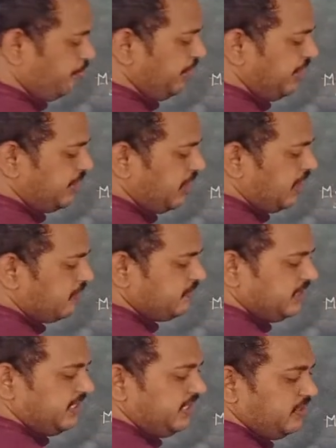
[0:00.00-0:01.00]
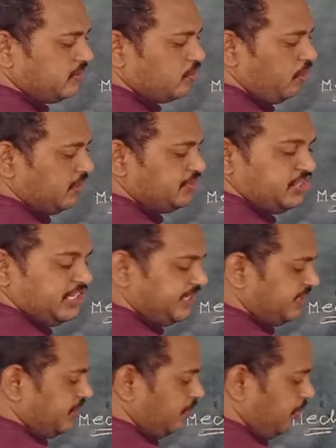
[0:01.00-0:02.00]
beta of the
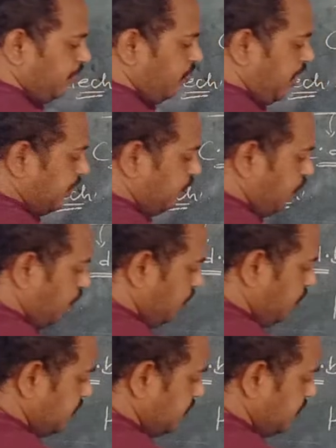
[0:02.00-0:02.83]
conjugated double bond O.